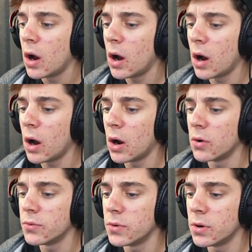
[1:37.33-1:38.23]

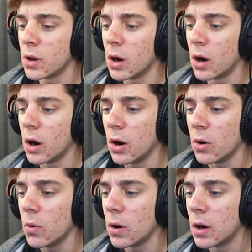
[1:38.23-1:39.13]
Oh
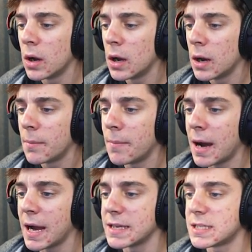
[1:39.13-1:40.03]
no,
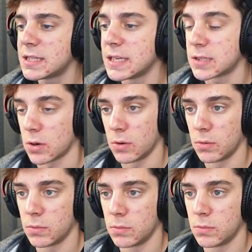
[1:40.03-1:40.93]
my sister.
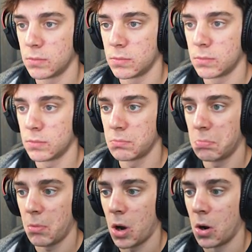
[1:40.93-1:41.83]

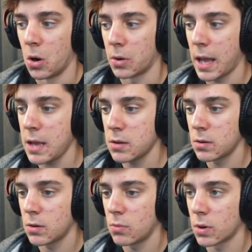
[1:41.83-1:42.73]
Okay,
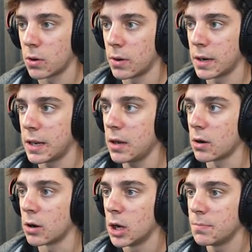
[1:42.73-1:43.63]
we're going in
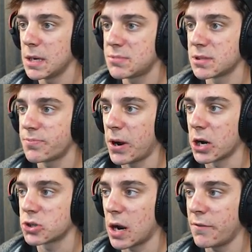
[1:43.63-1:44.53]
here. Basement's
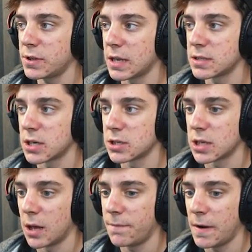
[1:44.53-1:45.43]
fire, travel downstairs
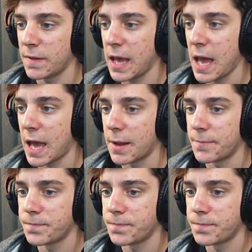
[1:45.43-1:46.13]
to help find the cat.